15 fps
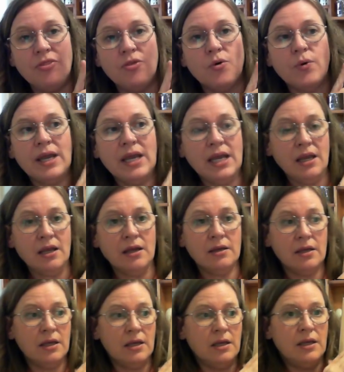The way
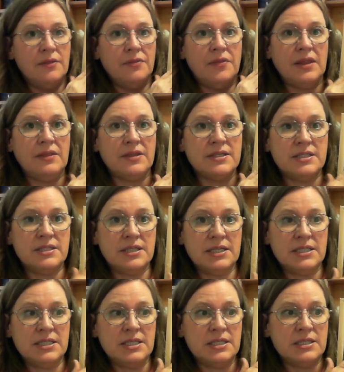that the
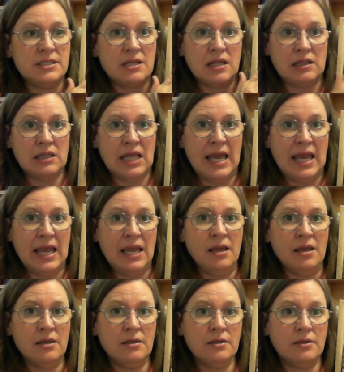stitches
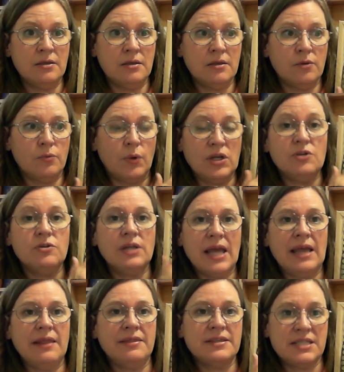lay, when you
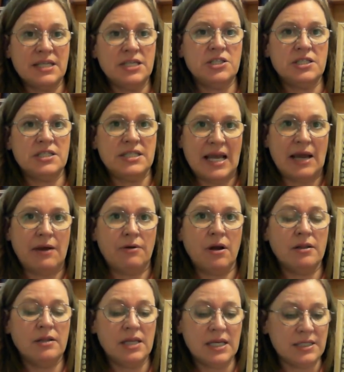lay the stitches down
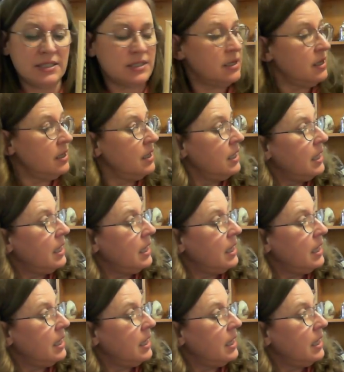on this,